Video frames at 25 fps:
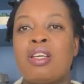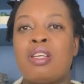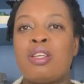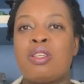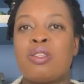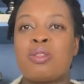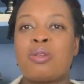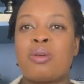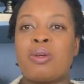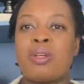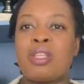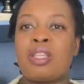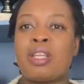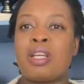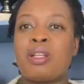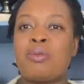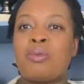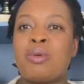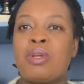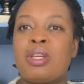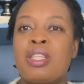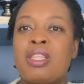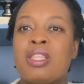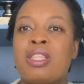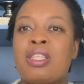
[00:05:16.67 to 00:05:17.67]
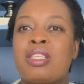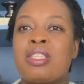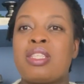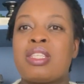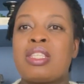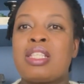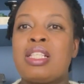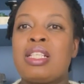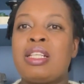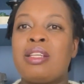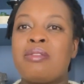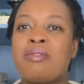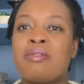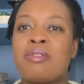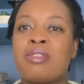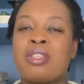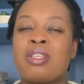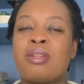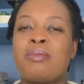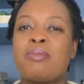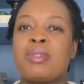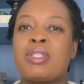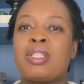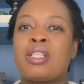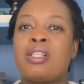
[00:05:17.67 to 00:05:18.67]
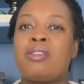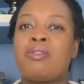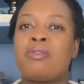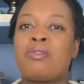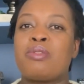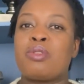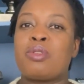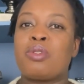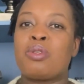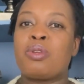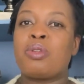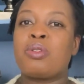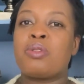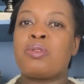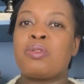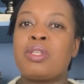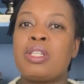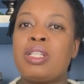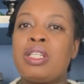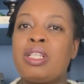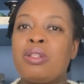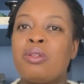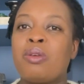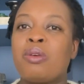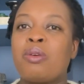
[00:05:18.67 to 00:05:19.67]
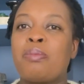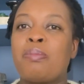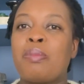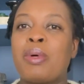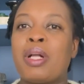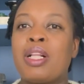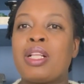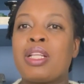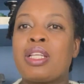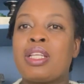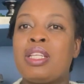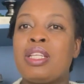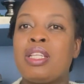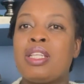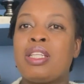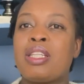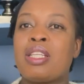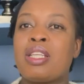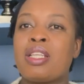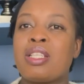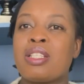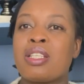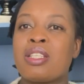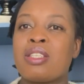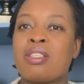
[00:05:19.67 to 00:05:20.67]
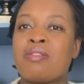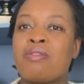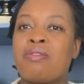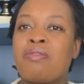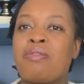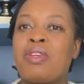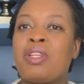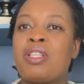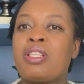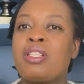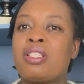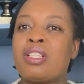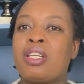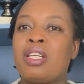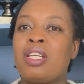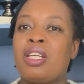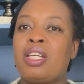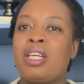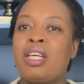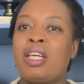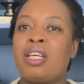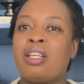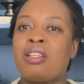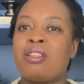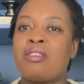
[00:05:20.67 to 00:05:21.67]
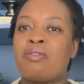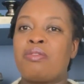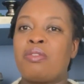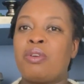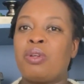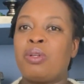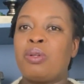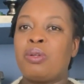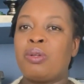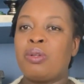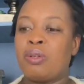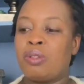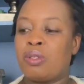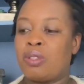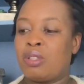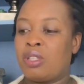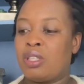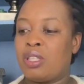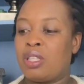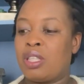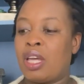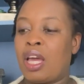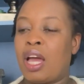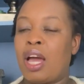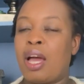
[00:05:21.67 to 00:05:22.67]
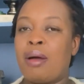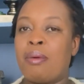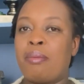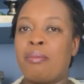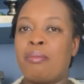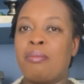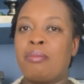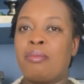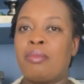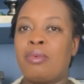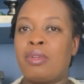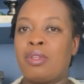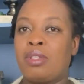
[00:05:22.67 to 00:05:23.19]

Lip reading: So in that way, the sleeves themselves do not really look bulky. They just fit and follow the arm